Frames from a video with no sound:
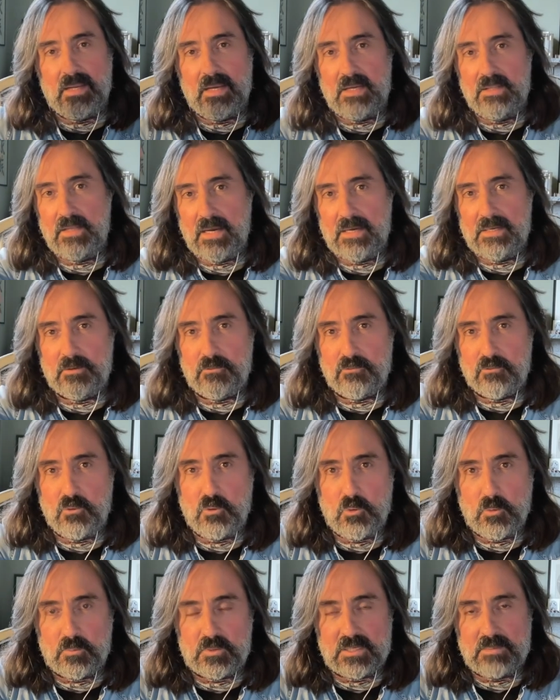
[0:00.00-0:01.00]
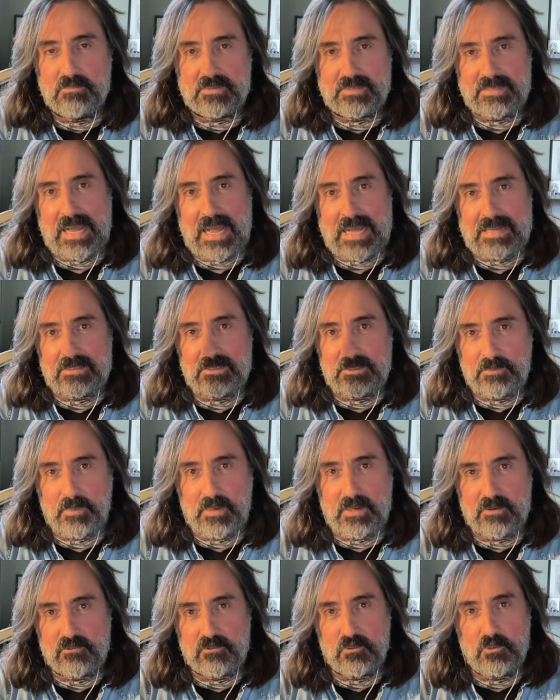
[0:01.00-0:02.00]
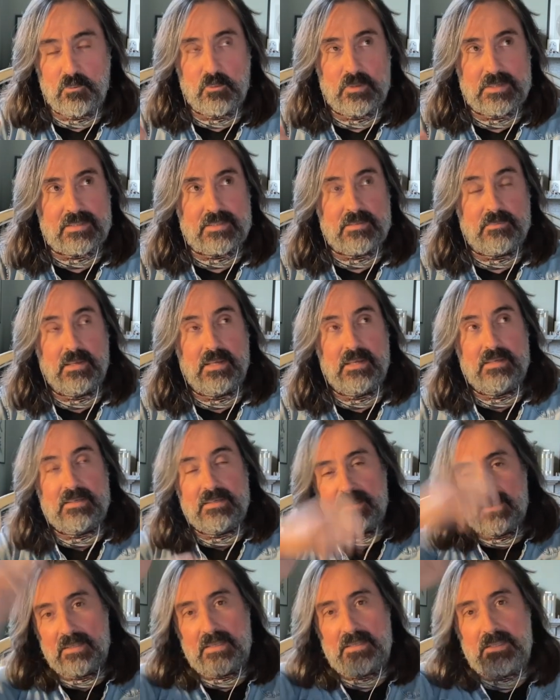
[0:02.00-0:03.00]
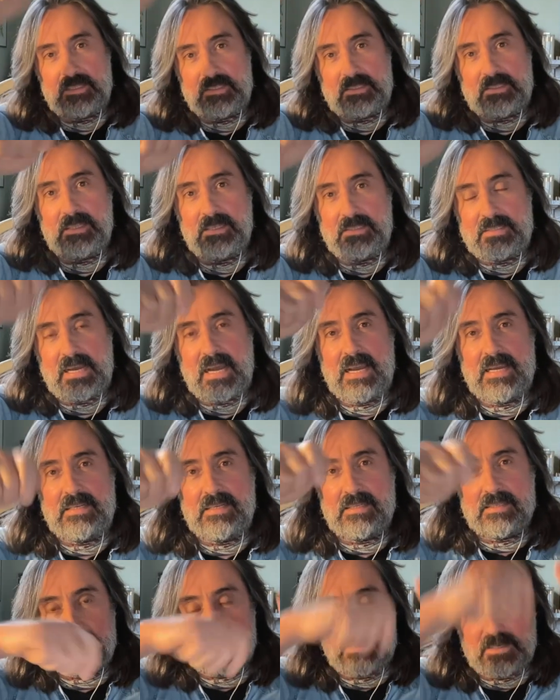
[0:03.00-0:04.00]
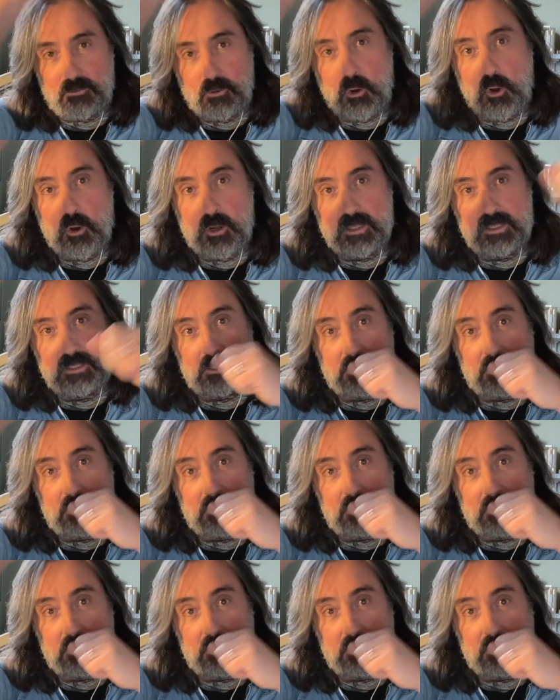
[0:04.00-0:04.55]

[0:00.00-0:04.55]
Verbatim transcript: and they had a rope, some tattered bit of rope with them, and they, they tied it to a rock at the